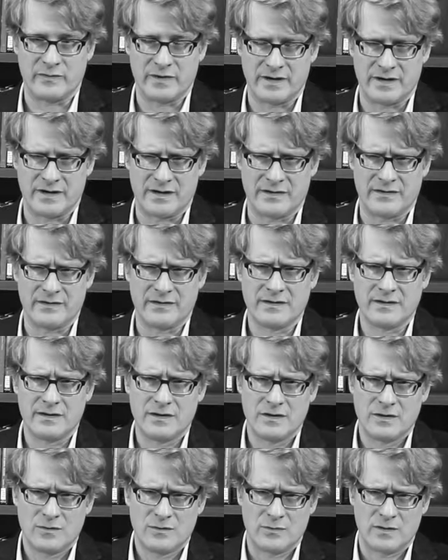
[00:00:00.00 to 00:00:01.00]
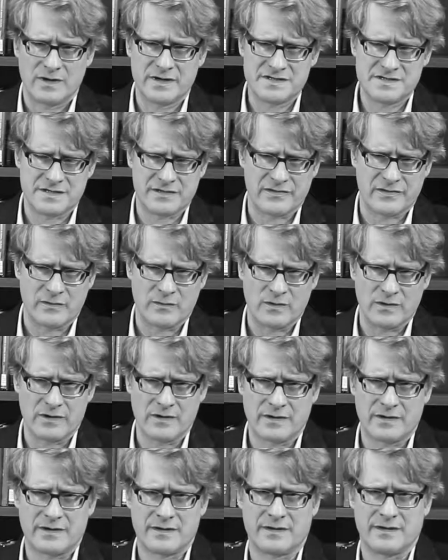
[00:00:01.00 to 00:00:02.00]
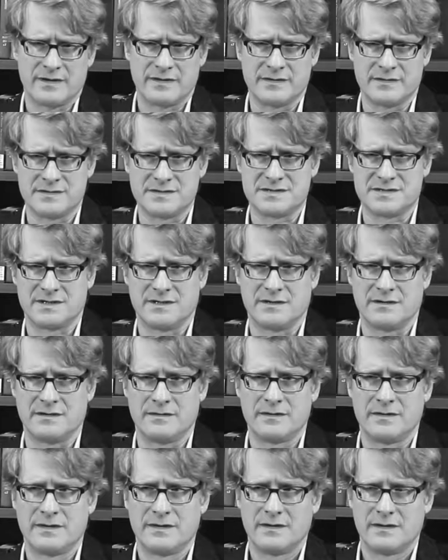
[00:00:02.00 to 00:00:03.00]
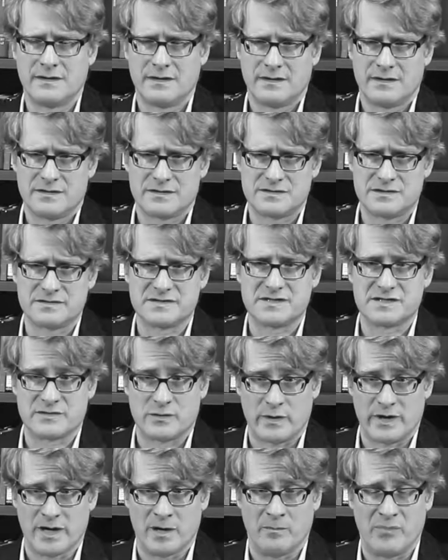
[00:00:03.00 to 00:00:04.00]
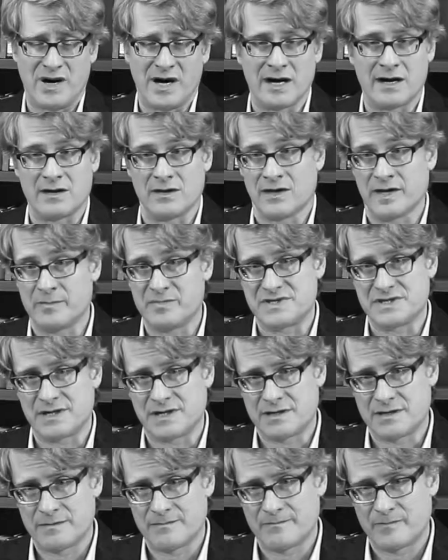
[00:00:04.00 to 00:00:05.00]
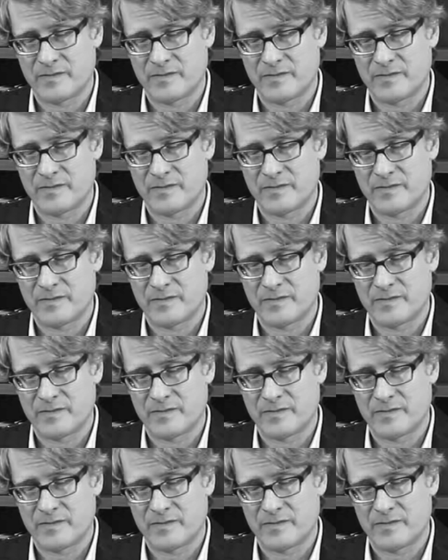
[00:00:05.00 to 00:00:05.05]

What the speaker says: one another. One is that the work is, in a certain sense, quite apocalyptic,